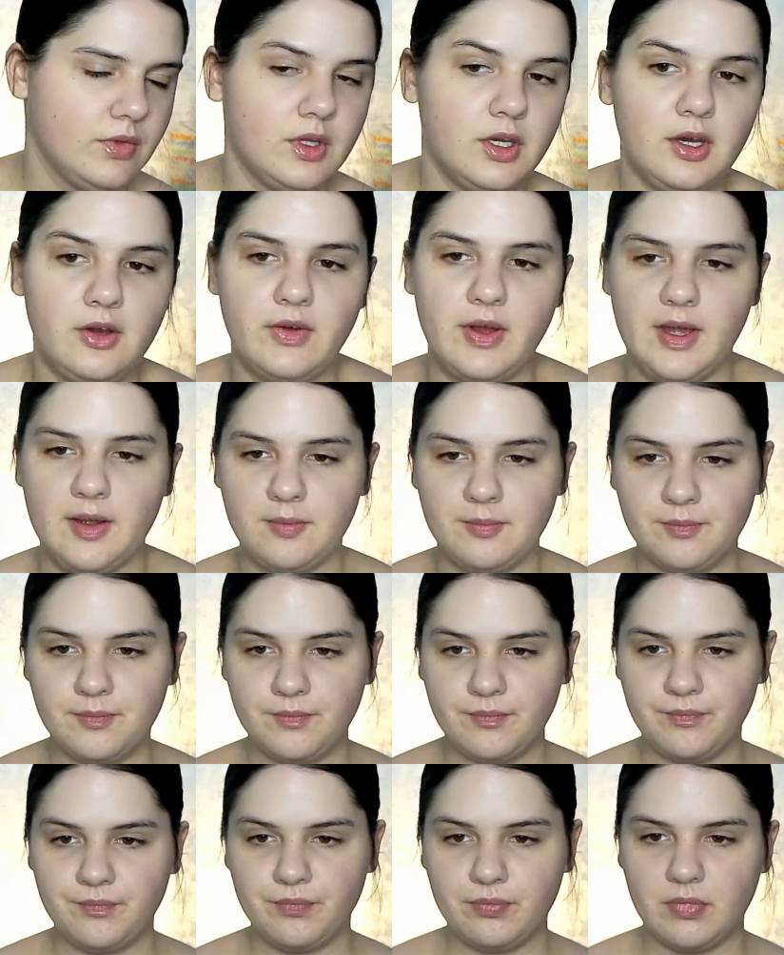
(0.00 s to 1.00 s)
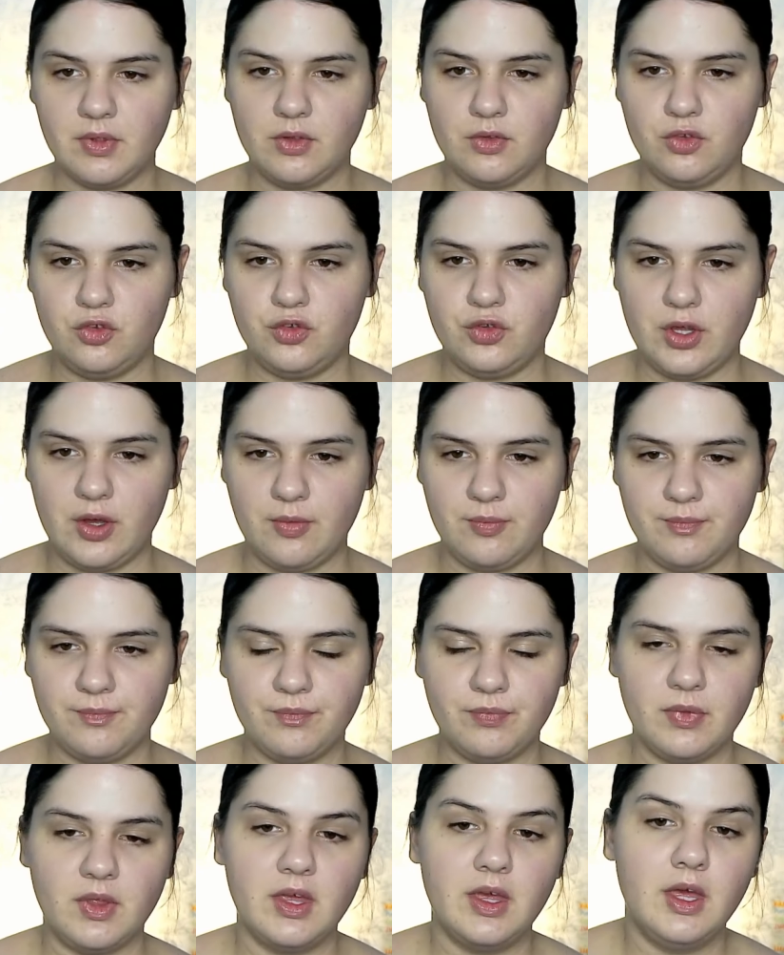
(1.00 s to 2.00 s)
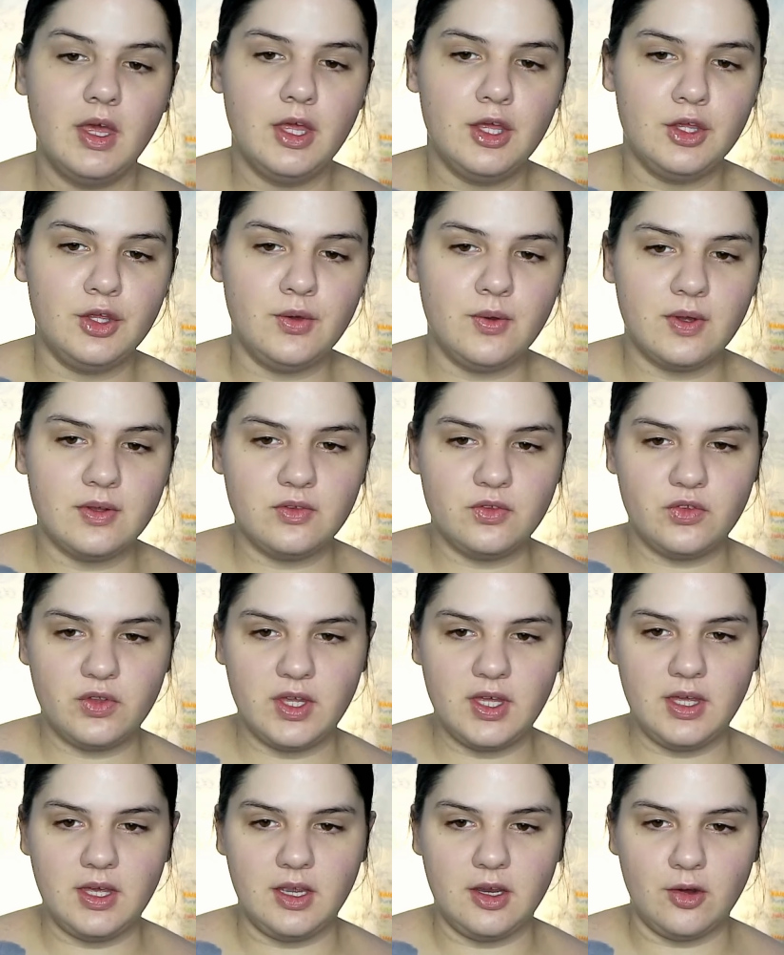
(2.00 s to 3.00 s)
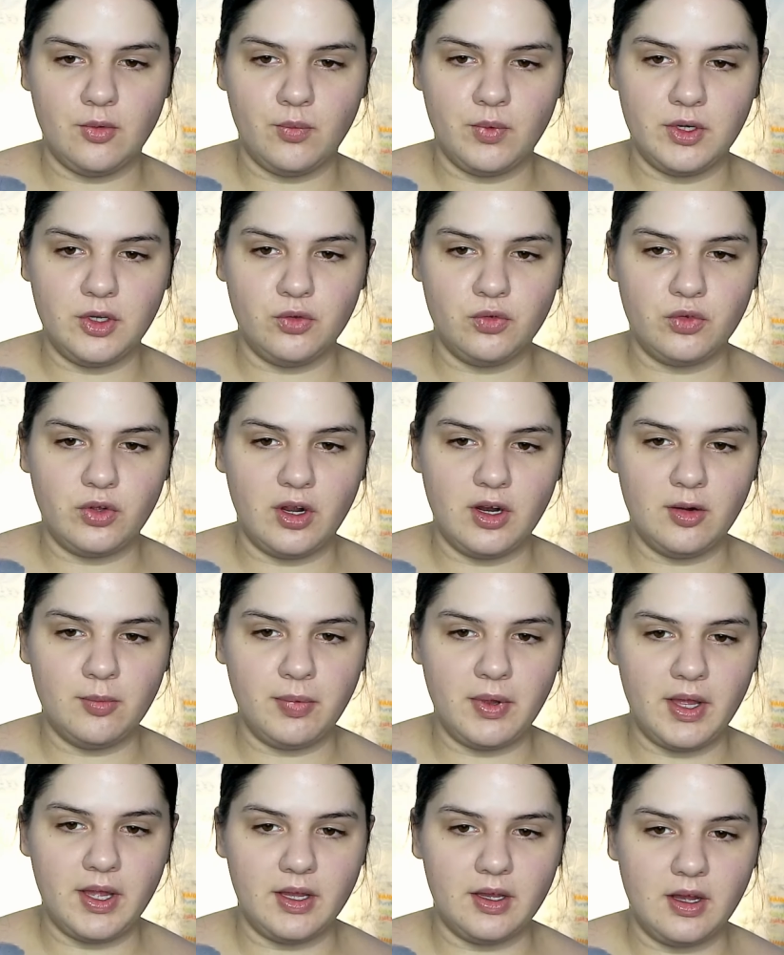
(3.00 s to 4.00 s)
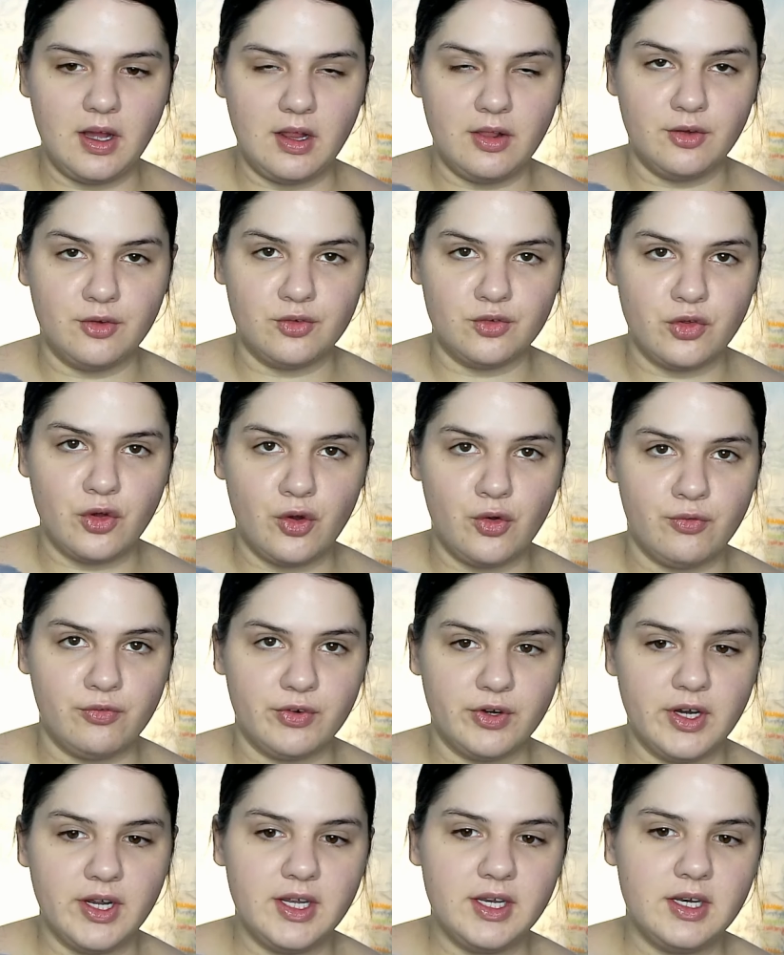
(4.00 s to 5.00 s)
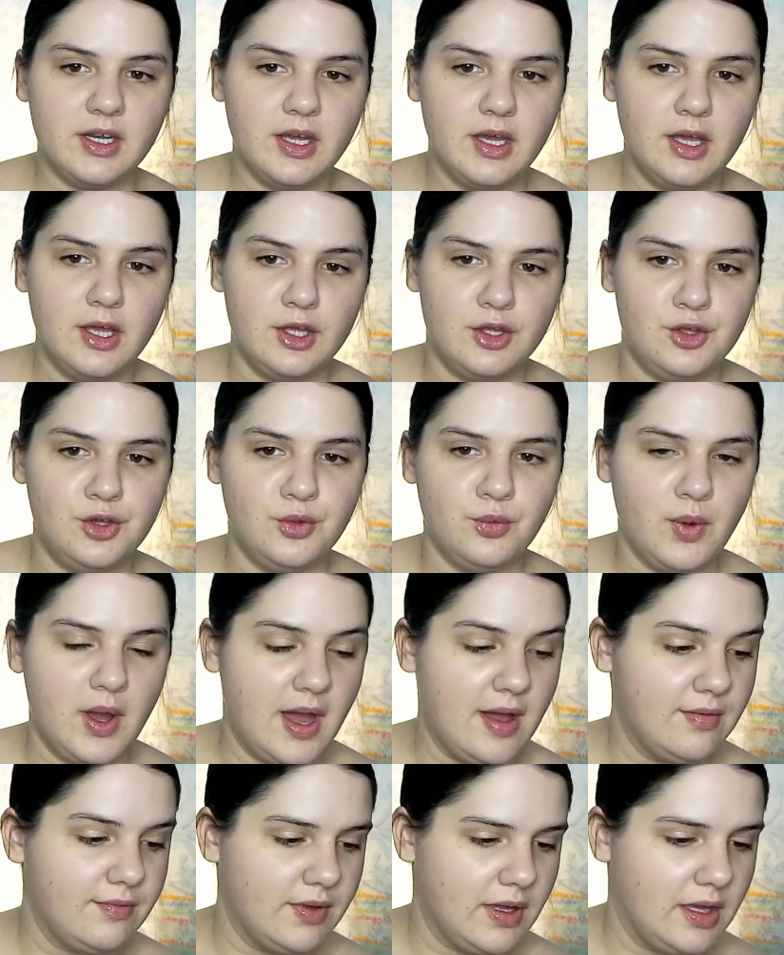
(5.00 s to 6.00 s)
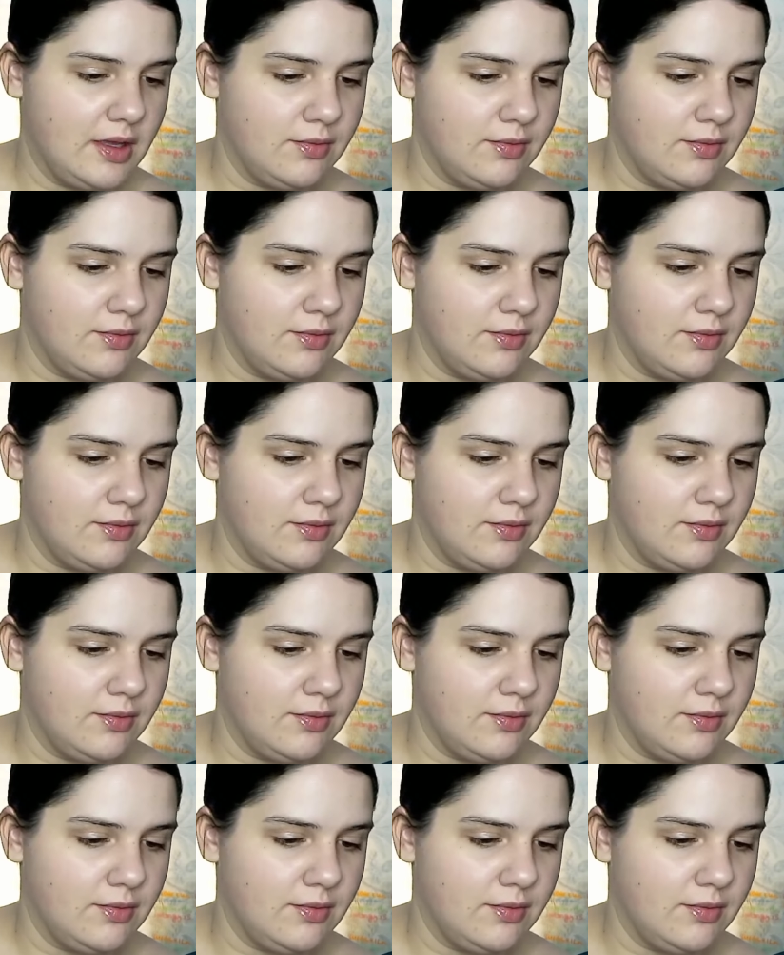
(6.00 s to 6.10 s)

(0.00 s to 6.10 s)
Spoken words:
Okay, So you can see here when you start applying colors over it, you have a